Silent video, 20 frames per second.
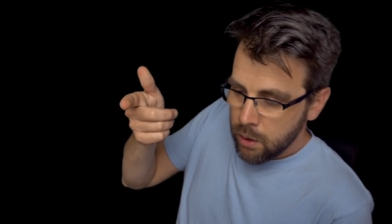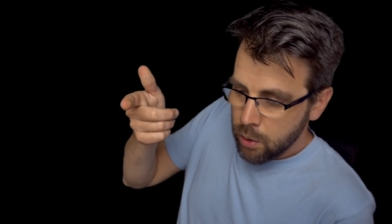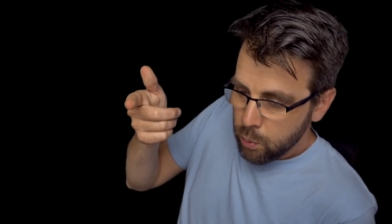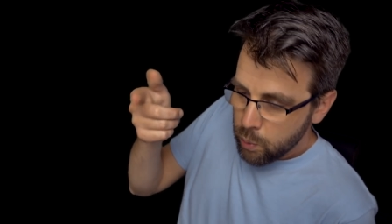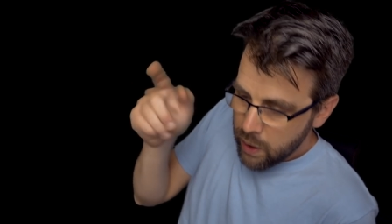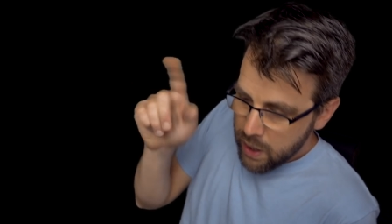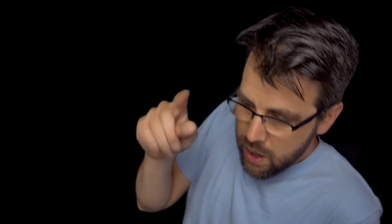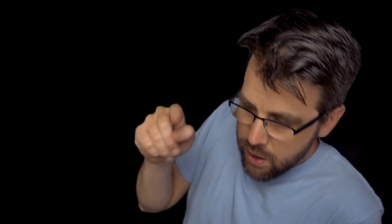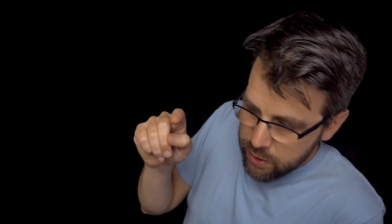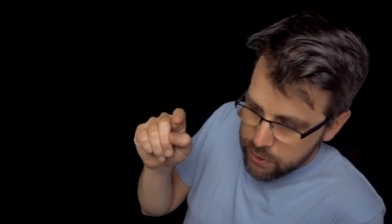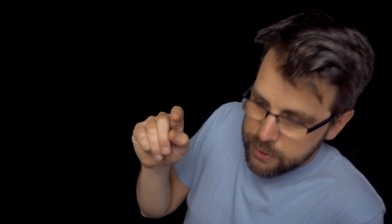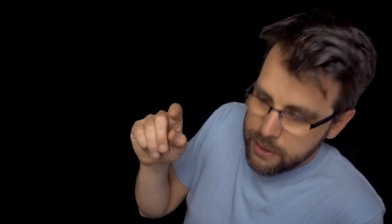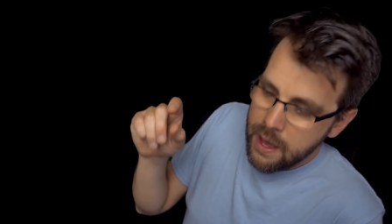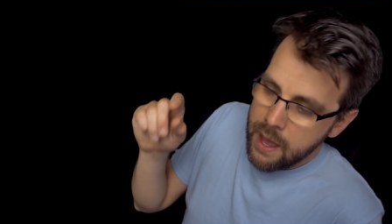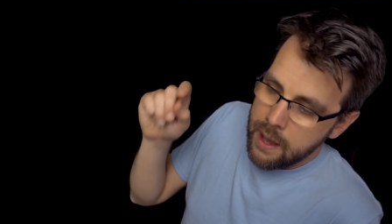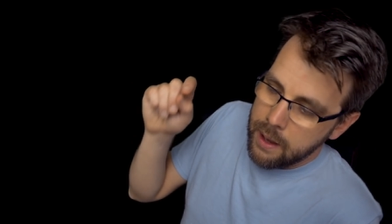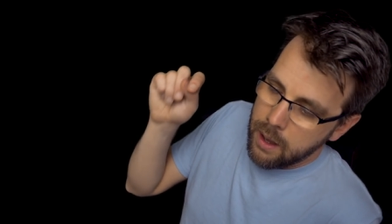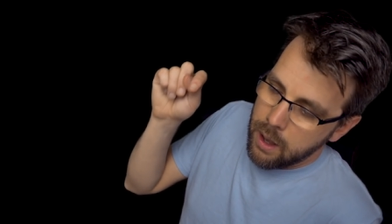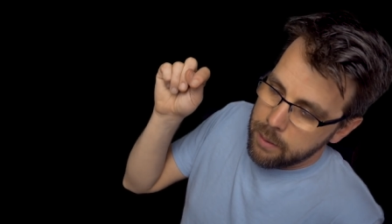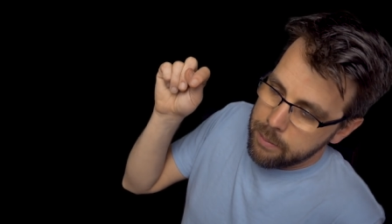one other
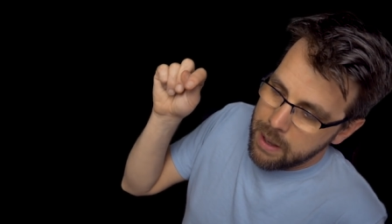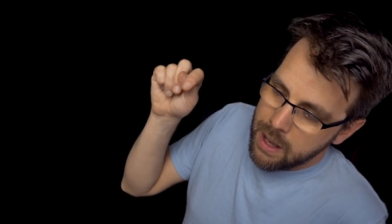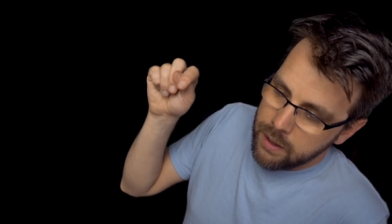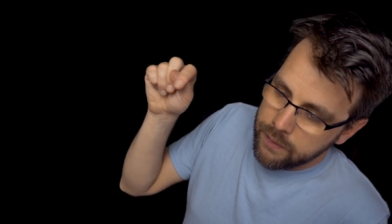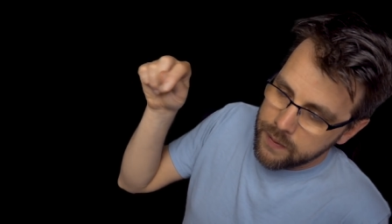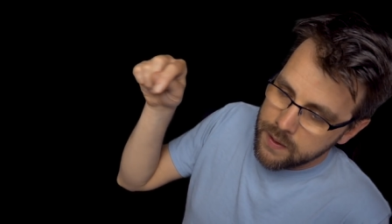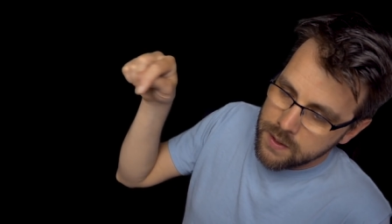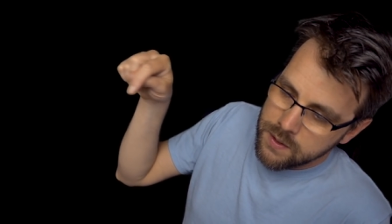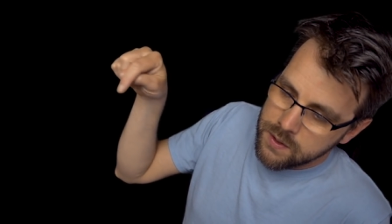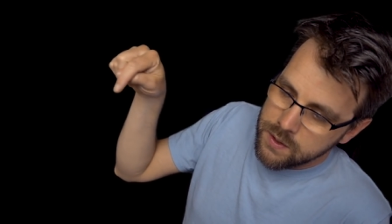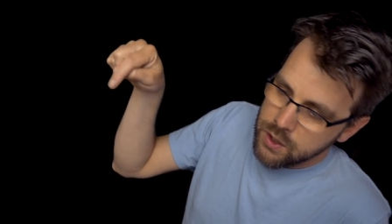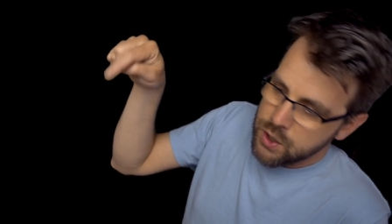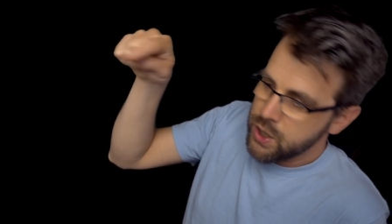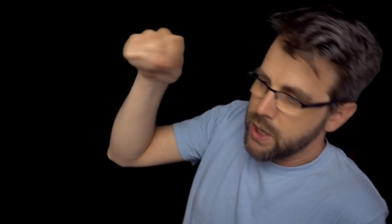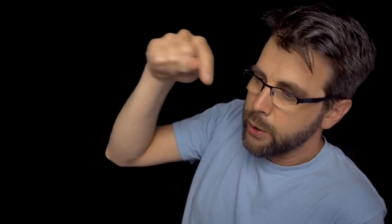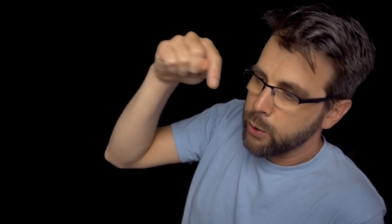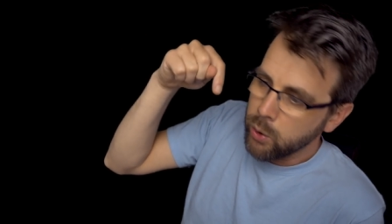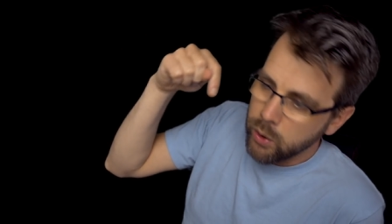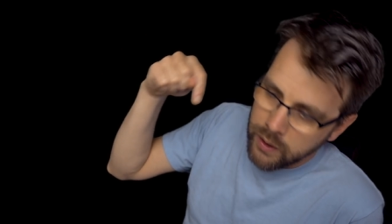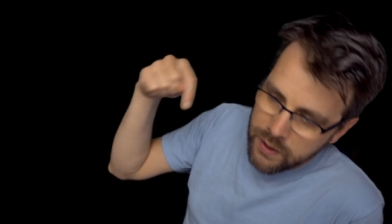thing about this
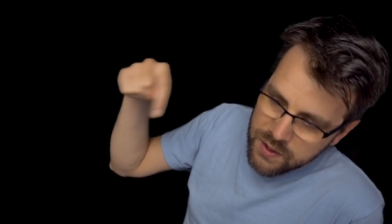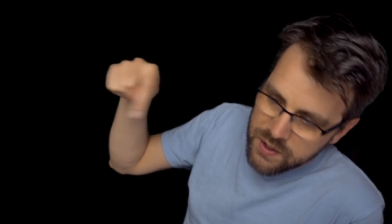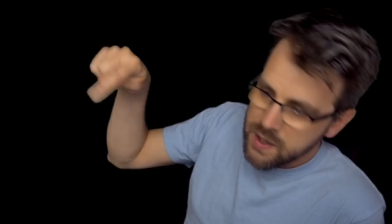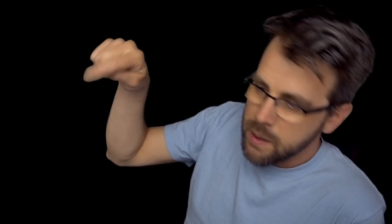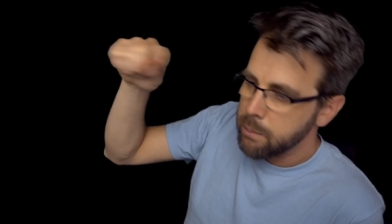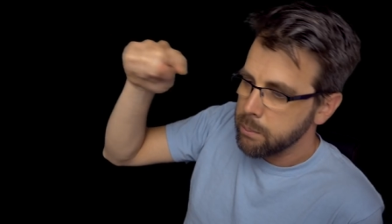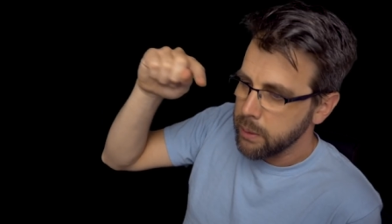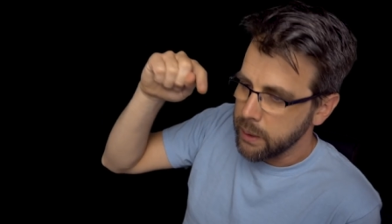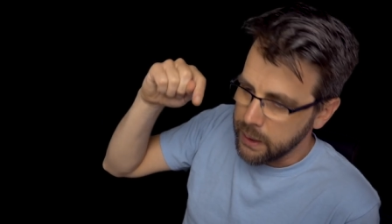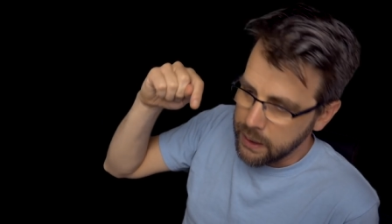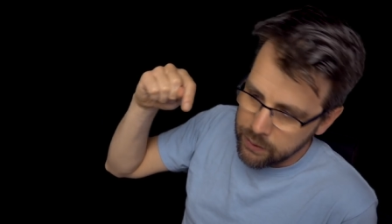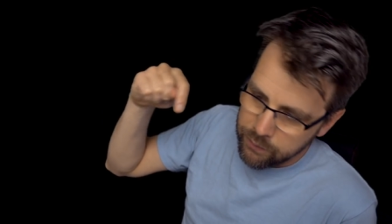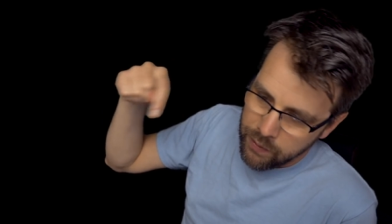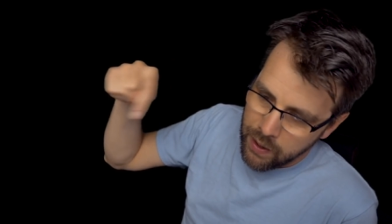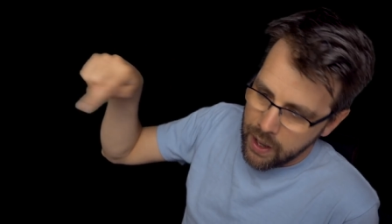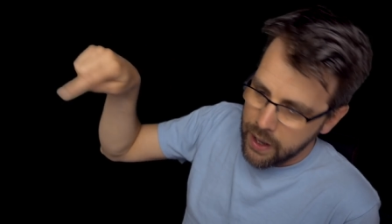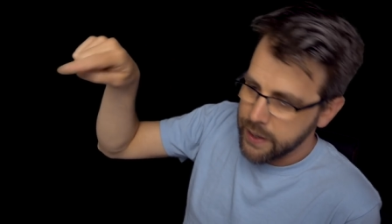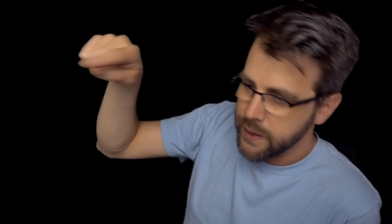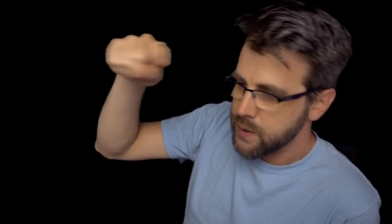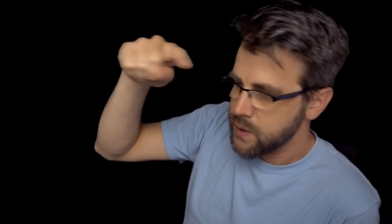General Assembly of
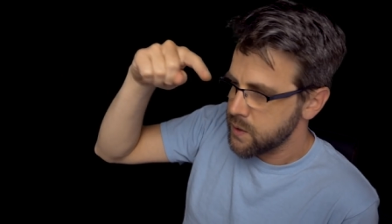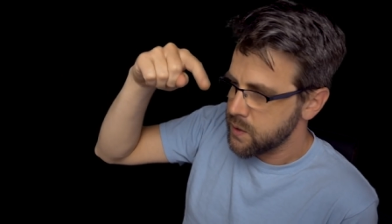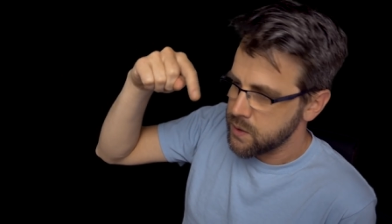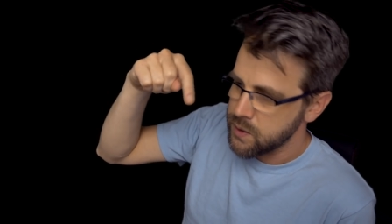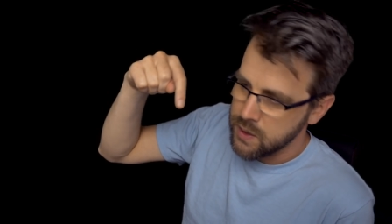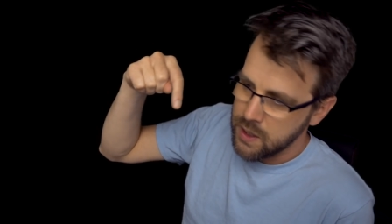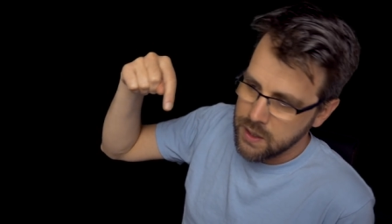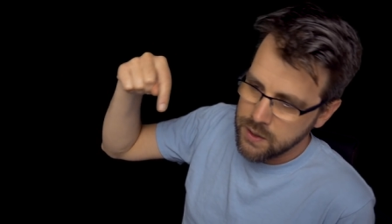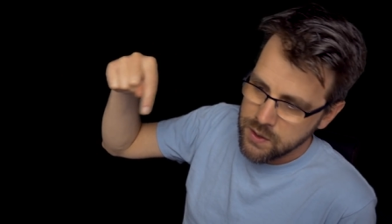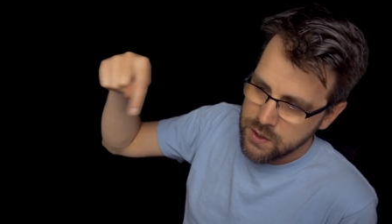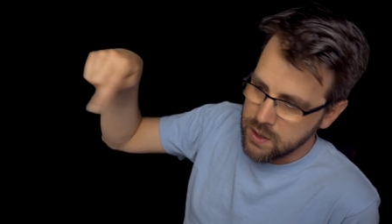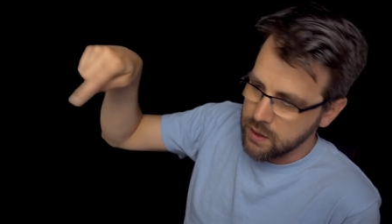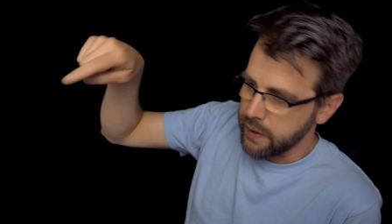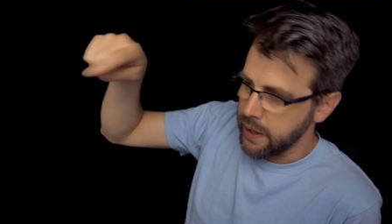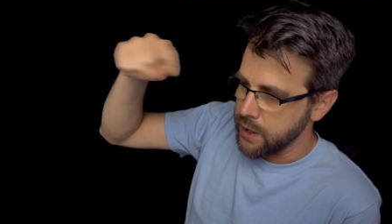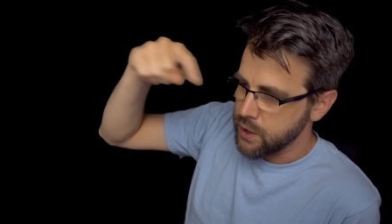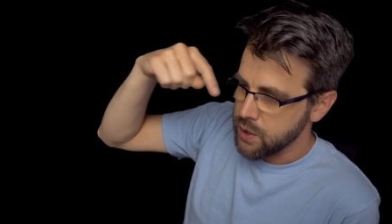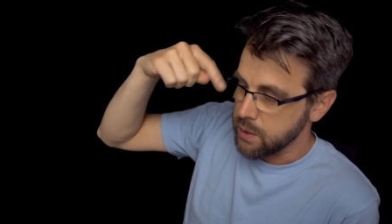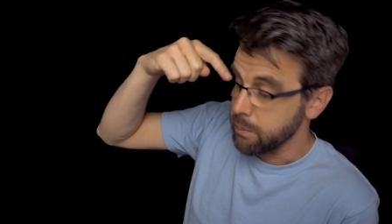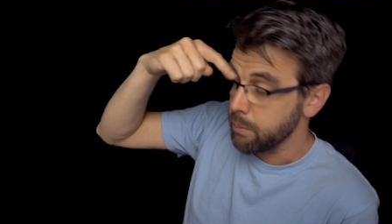ICE
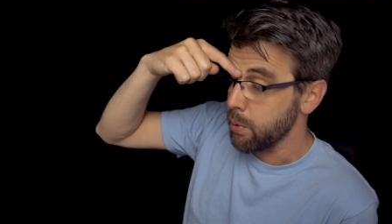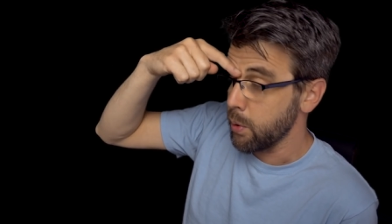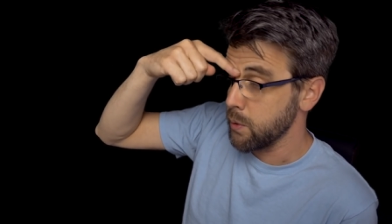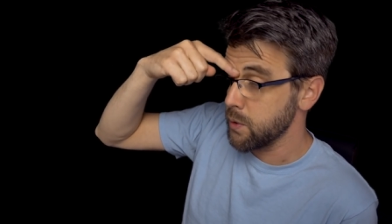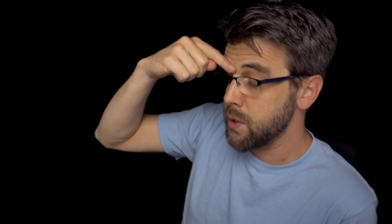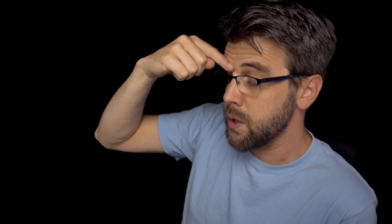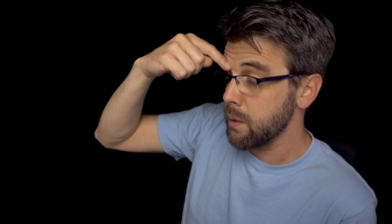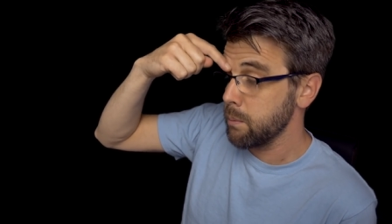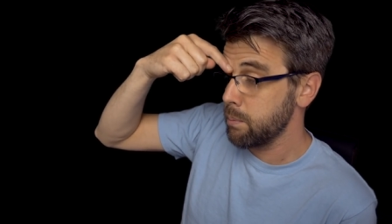installation pro